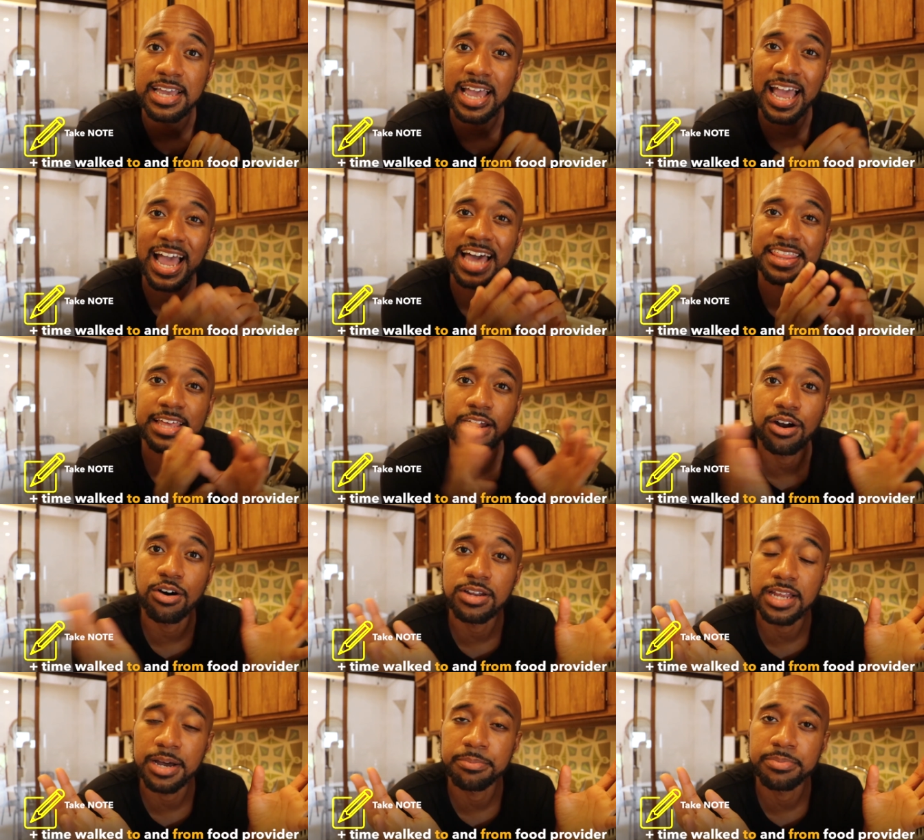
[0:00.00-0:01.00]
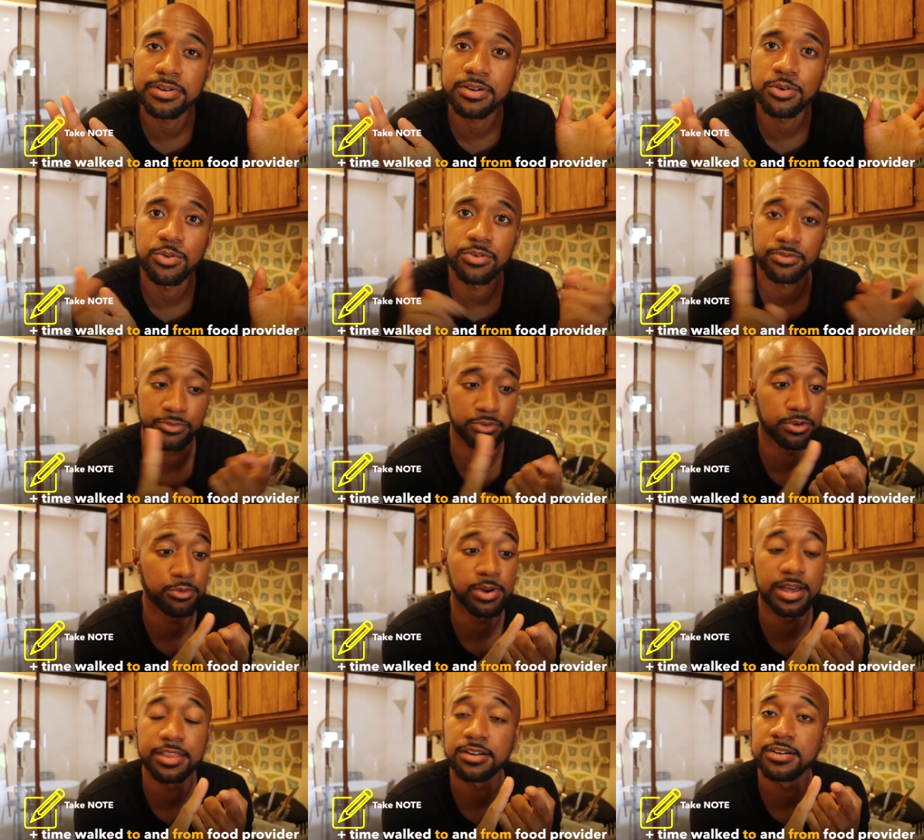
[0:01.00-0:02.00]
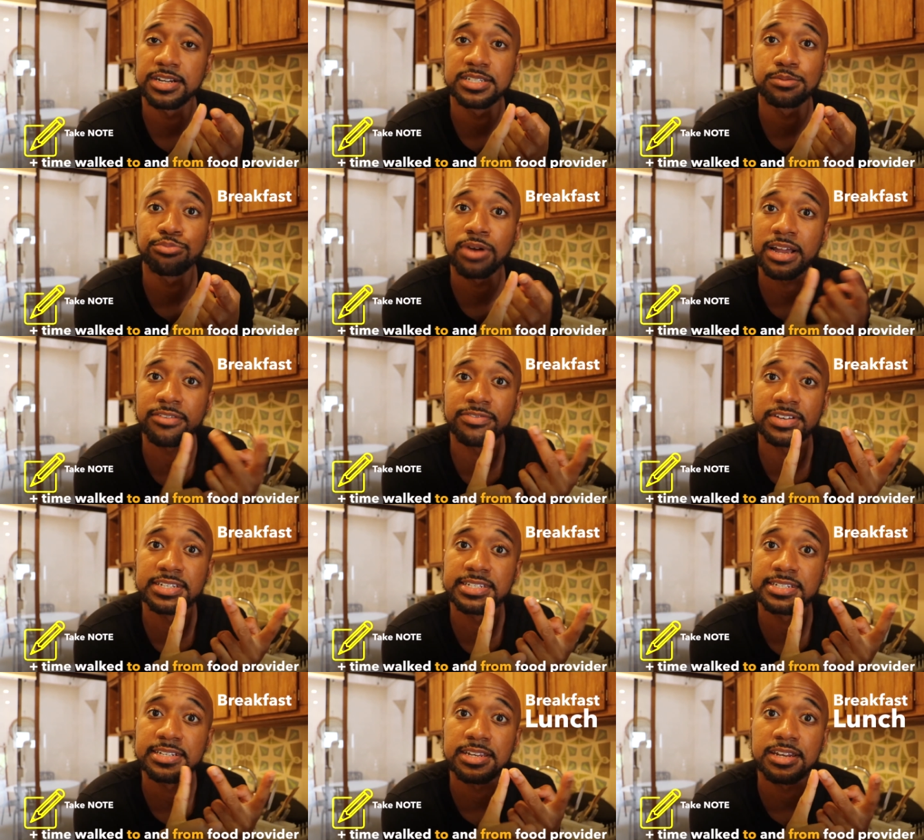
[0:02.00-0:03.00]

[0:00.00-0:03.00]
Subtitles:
Add that all up for whether it's breakfast,